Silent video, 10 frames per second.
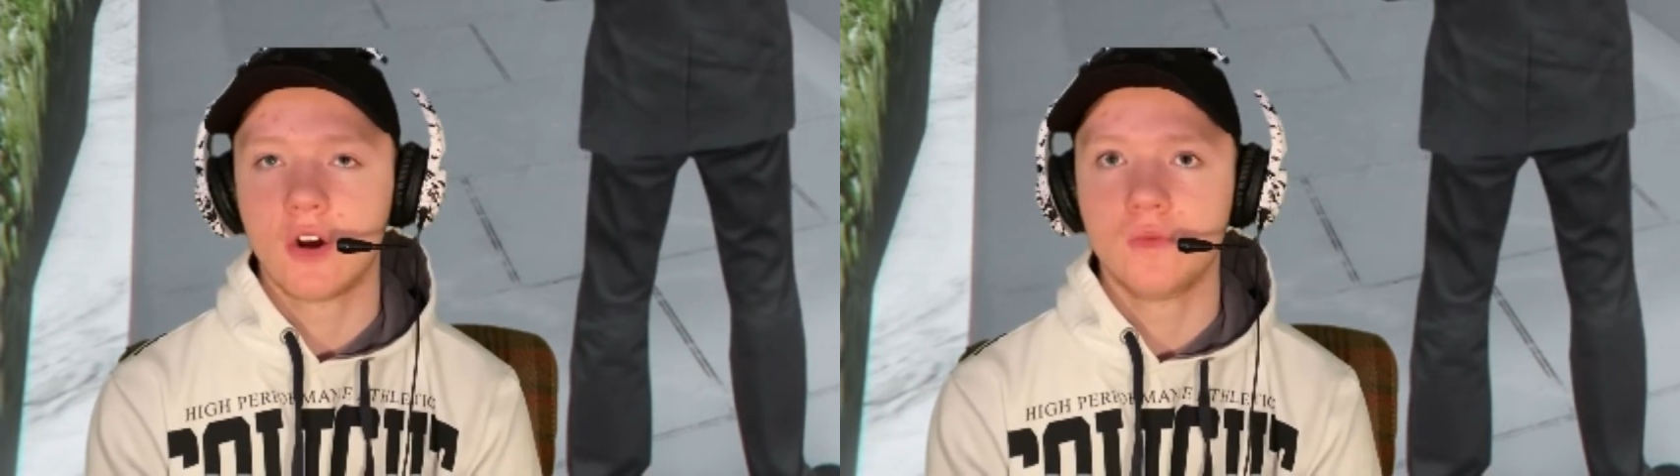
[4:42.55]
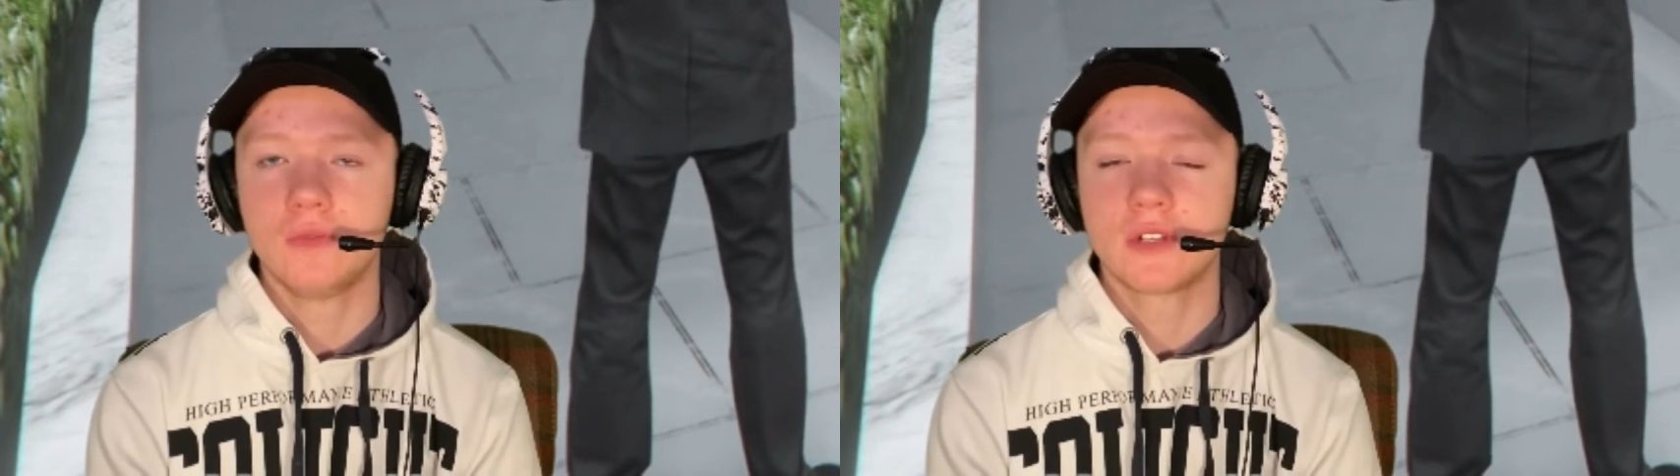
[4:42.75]

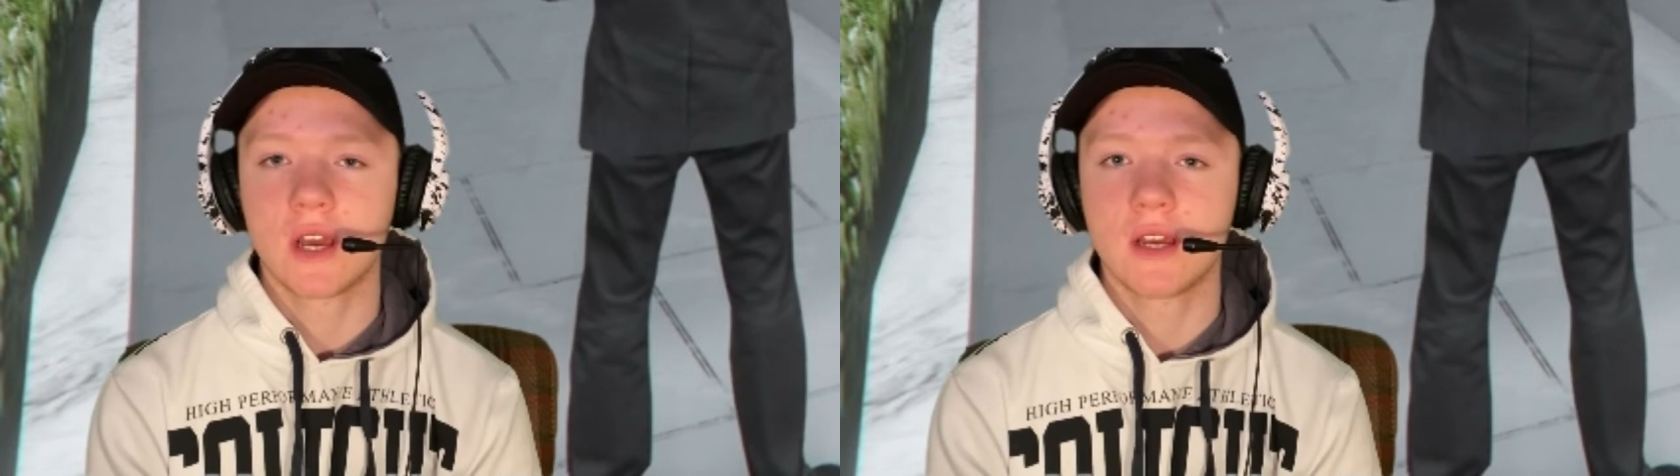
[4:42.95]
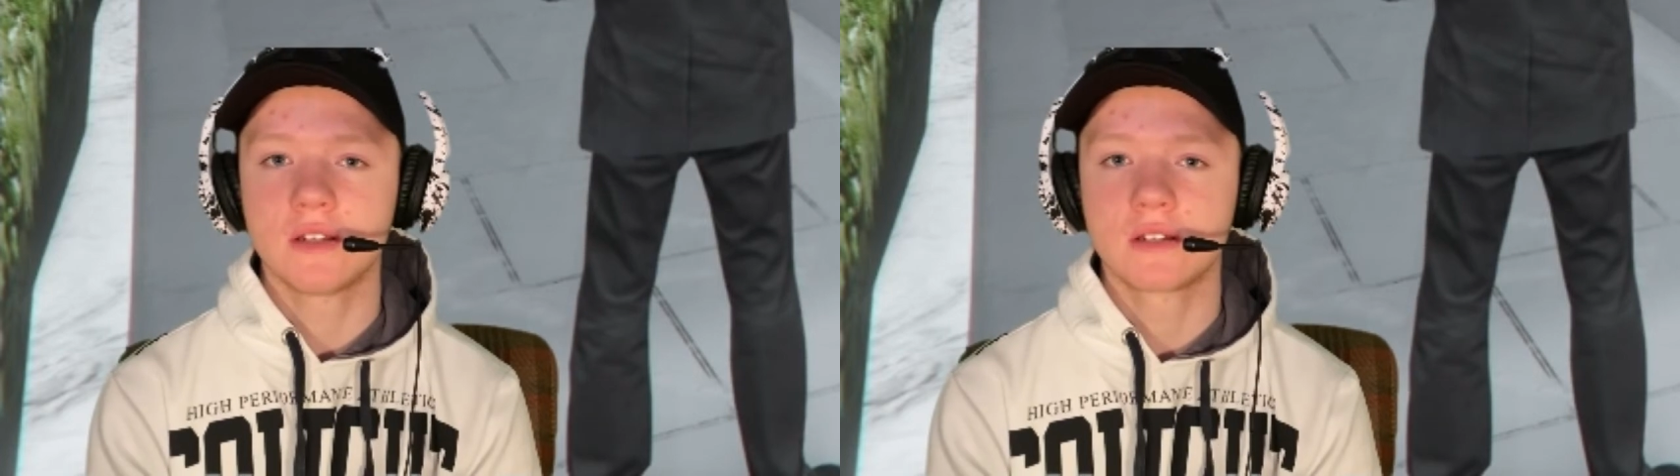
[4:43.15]
Hope you
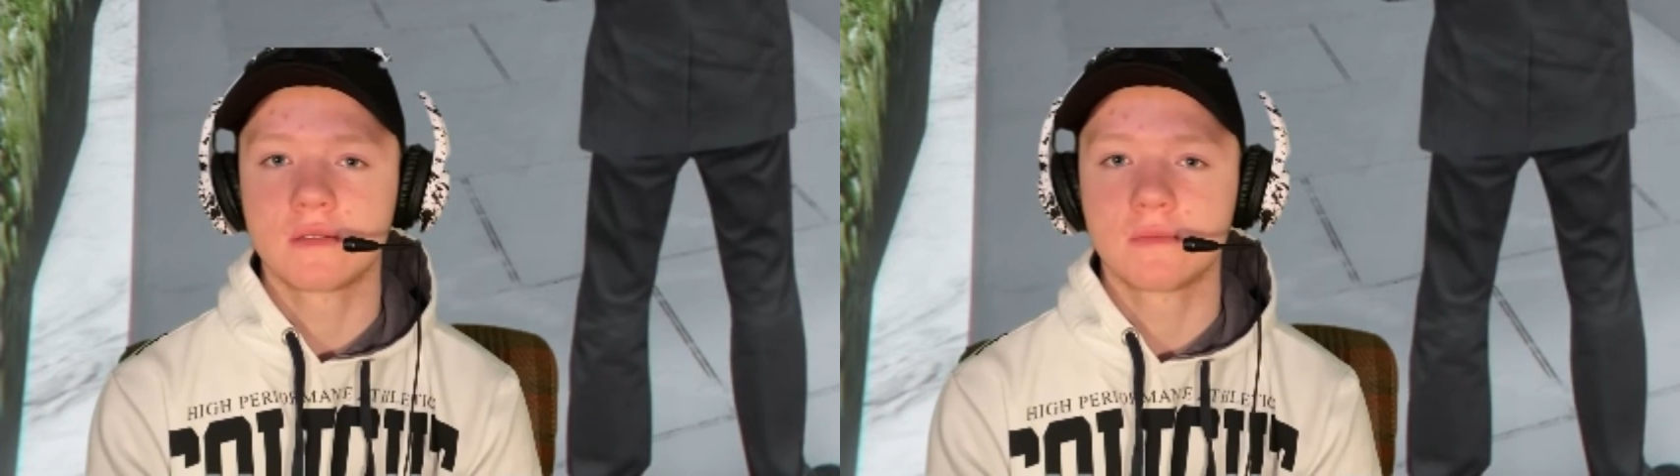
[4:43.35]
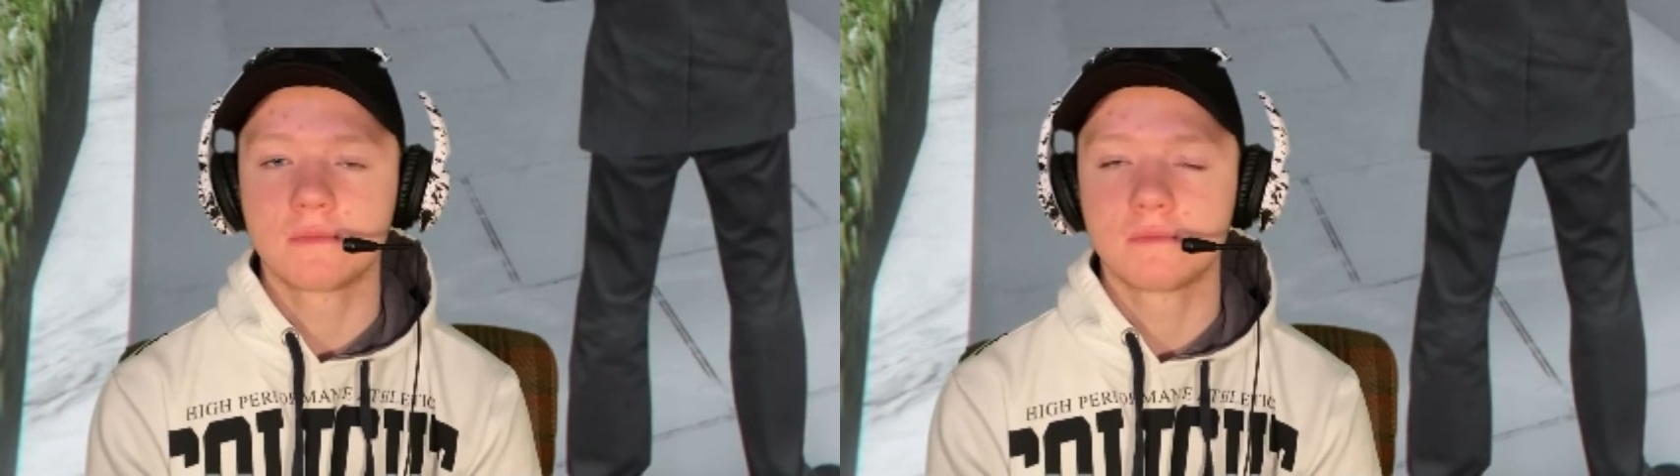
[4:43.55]
guys
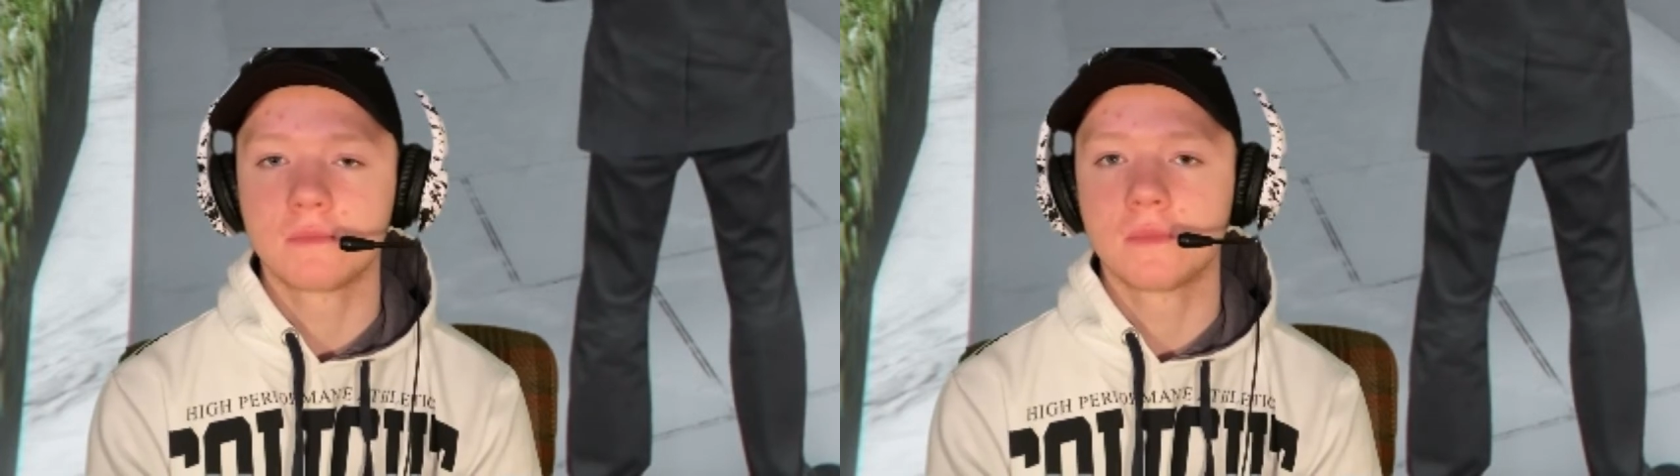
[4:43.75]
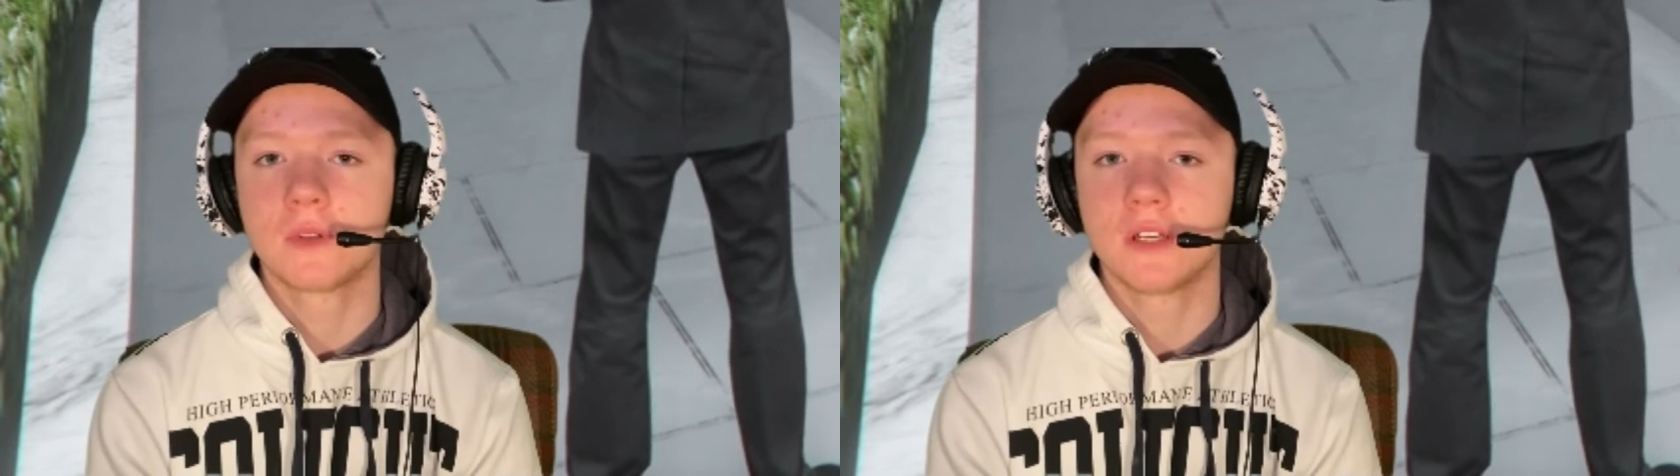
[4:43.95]

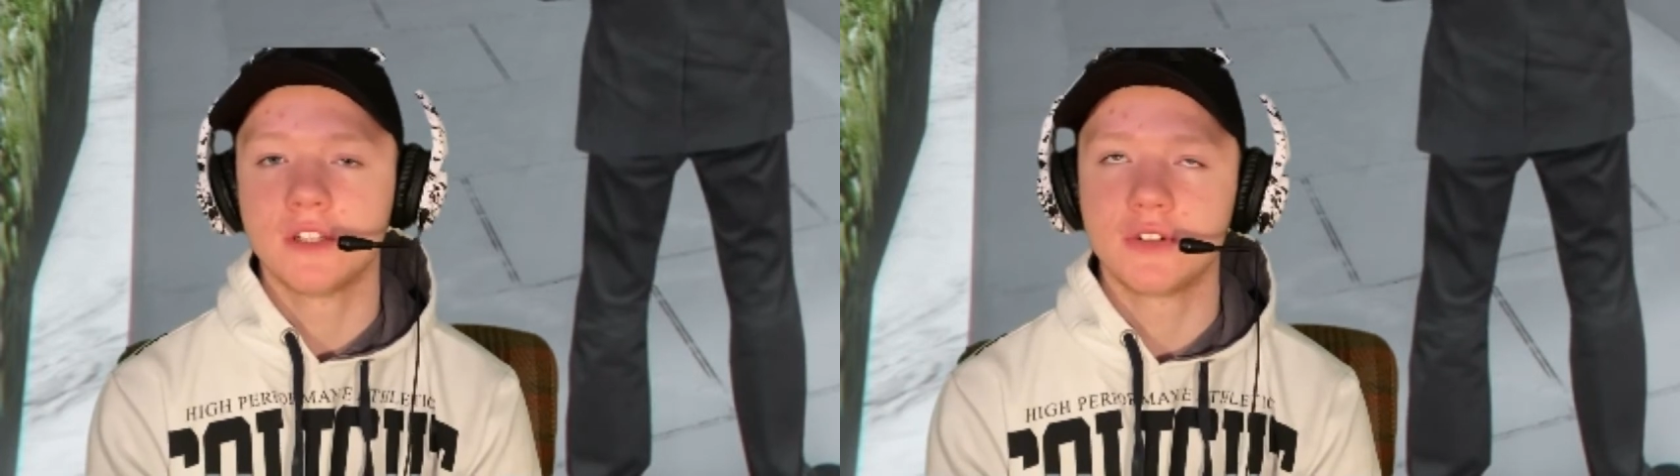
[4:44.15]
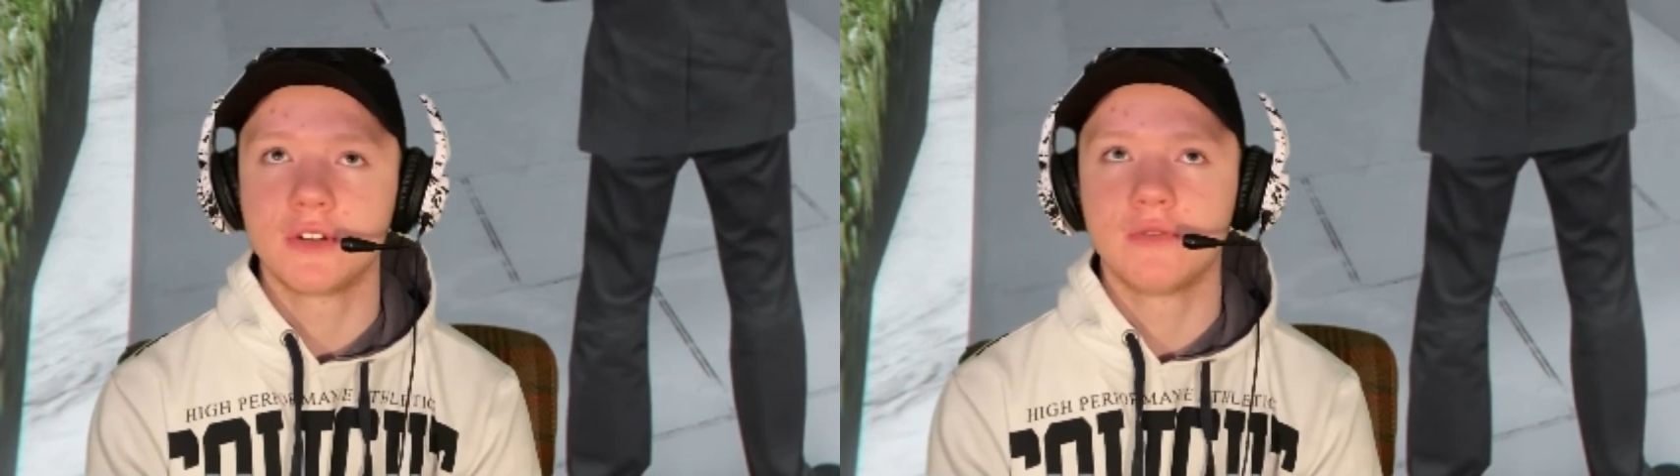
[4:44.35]

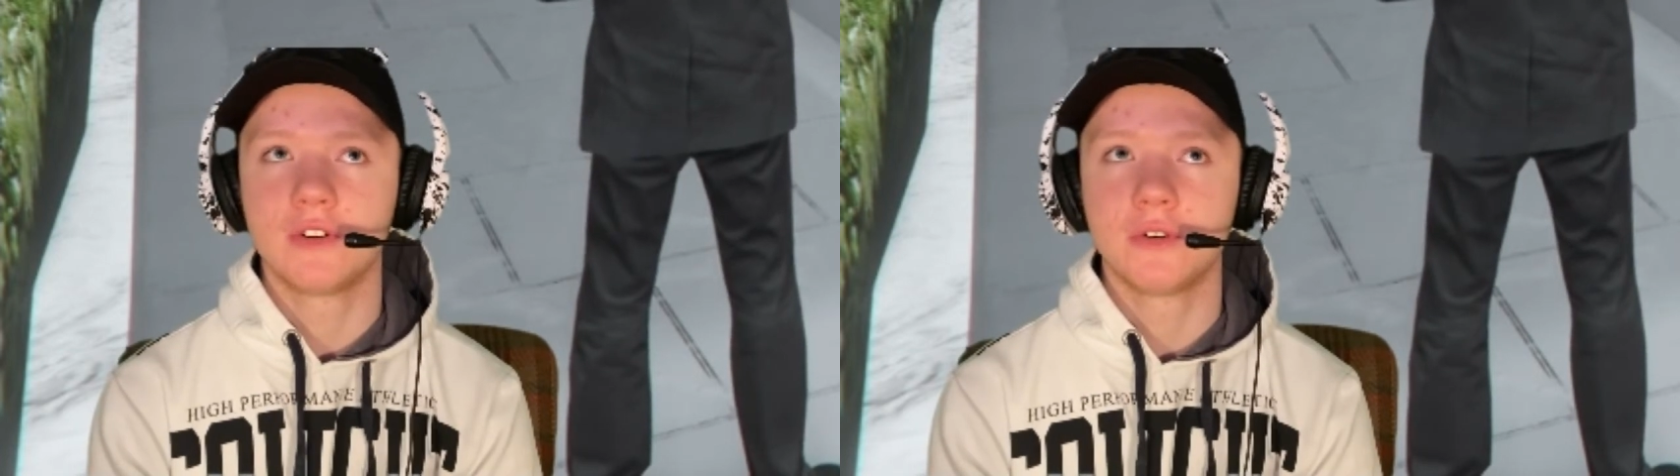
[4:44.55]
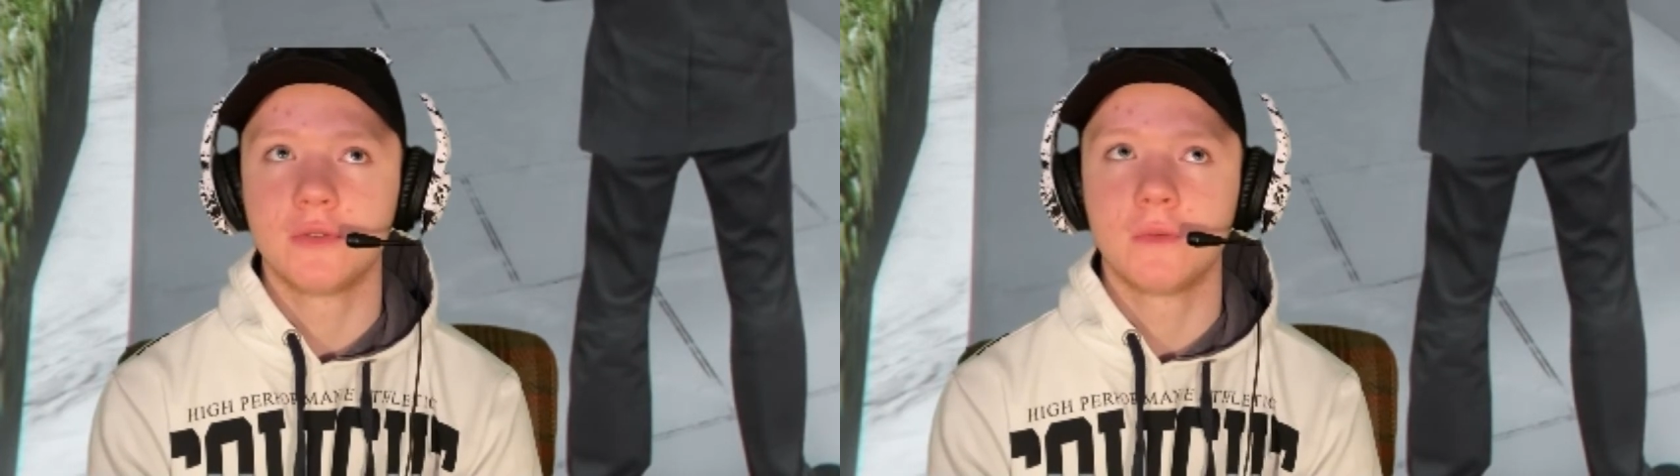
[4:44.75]
enjoy the
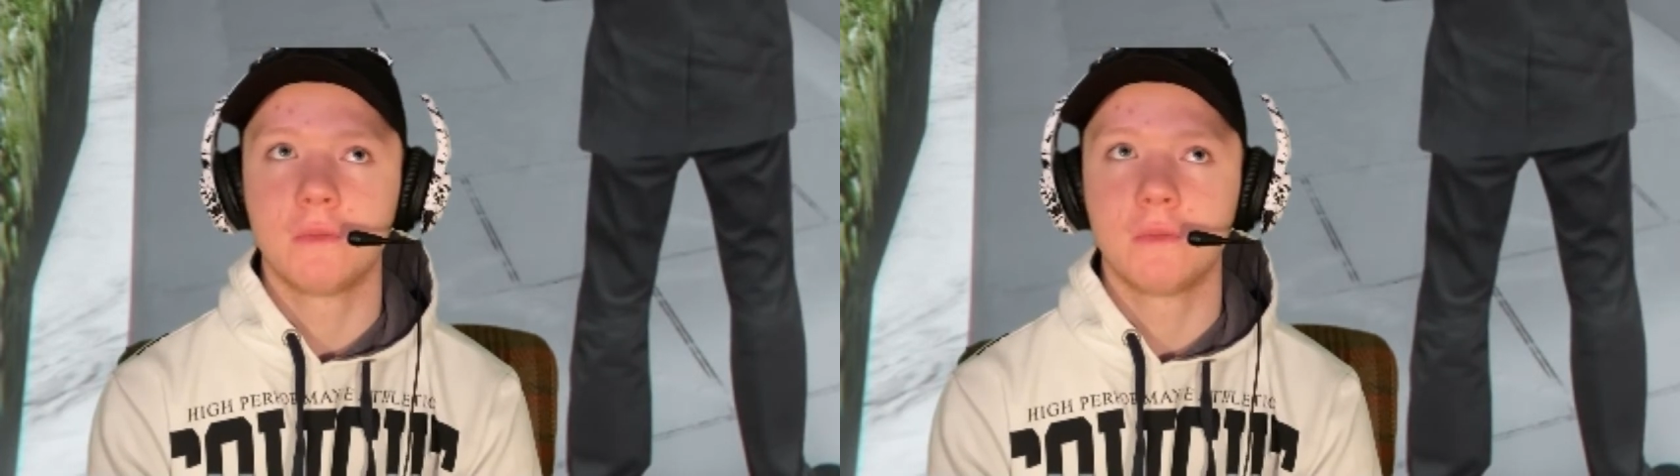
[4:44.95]
video.